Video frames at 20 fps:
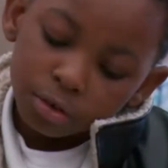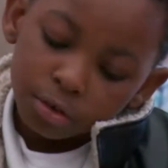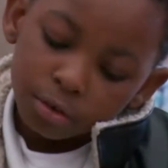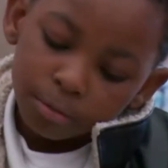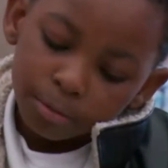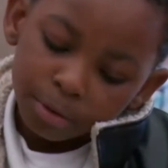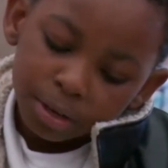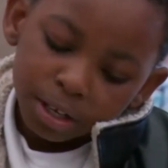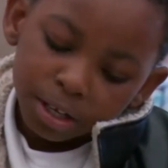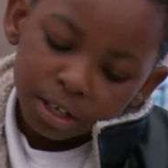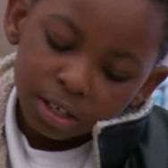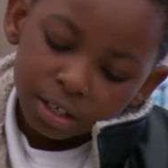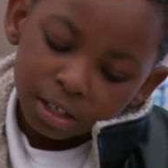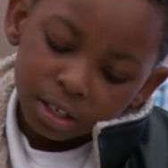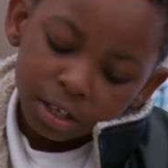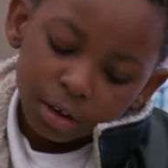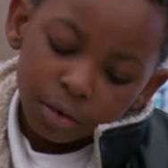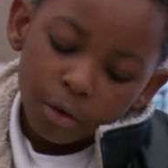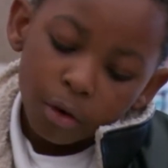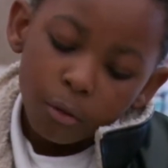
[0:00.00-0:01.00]
please
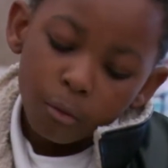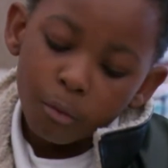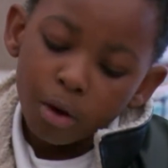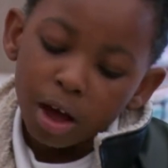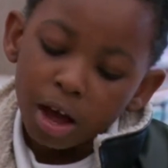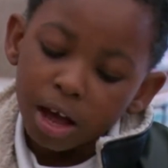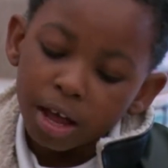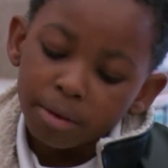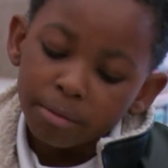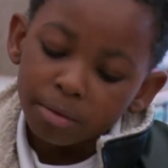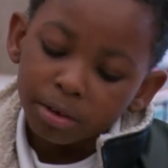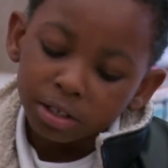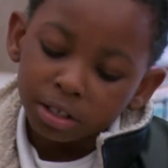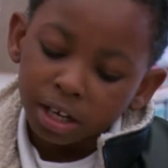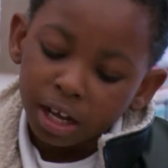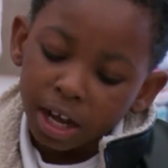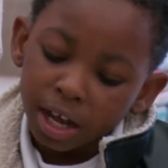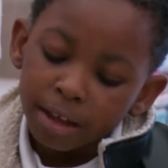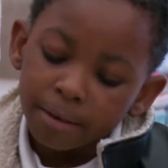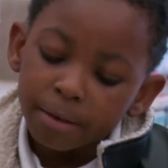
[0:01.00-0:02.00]
take one more
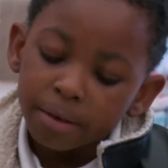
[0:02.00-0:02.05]
time.